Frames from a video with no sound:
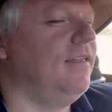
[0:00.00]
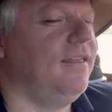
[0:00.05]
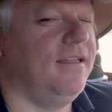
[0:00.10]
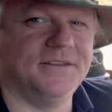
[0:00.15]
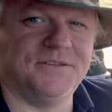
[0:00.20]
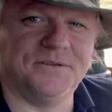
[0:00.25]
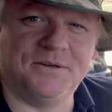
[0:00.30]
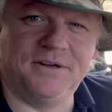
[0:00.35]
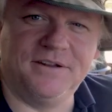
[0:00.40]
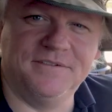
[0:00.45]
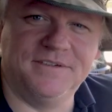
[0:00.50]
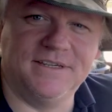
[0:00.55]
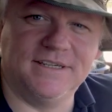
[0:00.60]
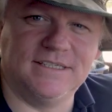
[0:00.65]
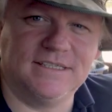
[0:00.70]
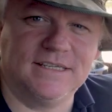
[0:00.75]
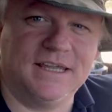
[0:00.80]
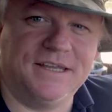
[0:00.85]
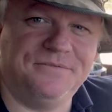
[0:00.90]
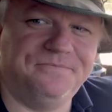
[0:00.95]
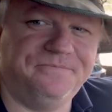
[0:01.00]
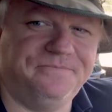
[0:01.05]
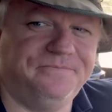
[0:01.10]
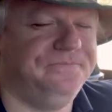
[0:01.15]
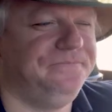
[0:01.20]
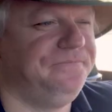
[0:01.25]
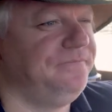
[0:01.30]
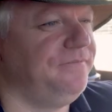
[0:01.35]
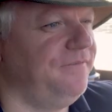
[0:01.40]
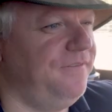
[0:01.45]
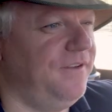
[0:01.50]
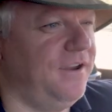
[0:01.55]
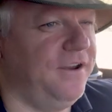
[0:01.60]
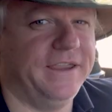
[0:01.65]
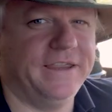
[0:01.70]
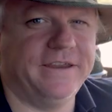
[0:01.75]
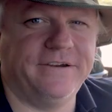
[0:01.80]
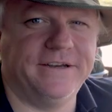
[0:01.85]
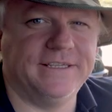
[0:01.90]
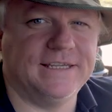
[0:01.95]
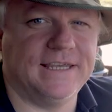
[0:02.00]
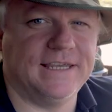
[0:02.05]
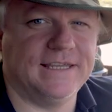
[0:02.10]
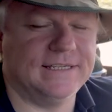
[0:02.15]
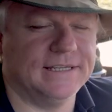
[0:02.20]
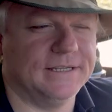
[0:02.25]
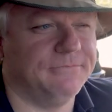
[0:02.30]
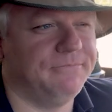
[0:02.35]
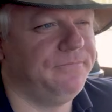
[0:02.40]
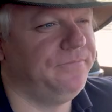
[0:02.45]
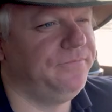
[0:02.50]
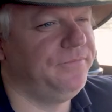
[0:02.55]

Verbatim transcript: That's what I've just done. Very irritating.